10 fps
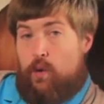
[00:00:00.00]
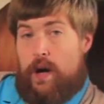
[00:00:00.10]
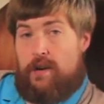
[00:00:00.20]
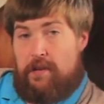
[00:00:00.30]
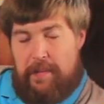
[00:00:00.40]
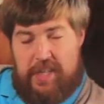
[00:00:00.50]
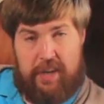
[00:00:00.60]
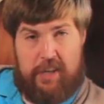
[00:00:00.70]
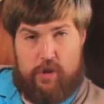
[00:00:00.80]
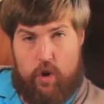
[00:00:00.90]
Welcome to
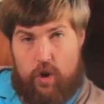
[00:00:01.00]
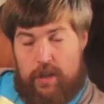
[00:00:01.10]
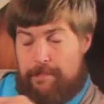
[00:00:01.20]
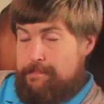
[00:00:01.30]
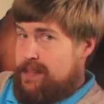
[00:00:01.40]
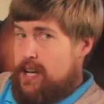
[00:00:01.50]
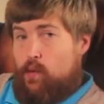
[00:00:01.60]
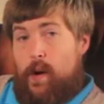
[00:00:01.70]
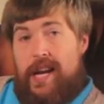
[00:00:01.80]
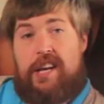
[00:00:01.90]
Mission Control.
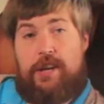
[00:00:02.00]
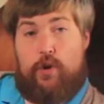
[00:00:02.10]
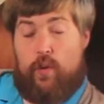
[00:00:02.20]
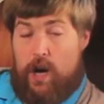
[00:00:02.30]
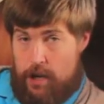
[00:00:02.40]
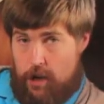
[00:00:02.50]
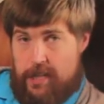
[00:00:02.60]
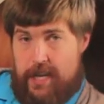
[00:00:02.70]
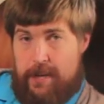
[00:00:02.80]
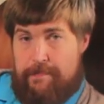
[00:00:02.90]
We need you on our
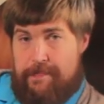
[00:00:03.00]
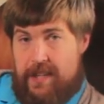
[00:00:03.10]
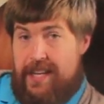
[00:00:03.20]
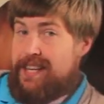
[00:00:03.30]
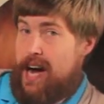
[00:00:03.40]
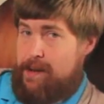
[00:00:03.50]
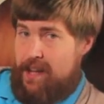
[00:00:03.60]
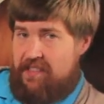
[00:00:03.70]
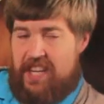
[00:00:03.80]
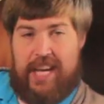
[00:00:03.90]
team.
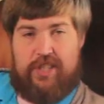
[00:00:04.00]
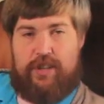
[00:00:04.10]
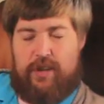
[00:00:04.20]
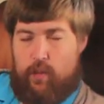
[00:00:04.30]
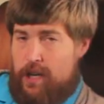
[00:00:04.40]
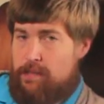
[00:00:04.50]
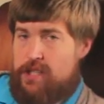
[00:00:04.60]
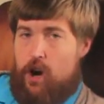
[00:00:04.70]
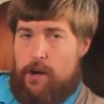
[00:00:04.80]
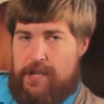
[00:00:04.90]
I'm David Gansel, and
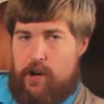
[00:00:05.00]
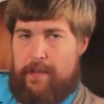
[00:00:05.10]
welcome to Armchair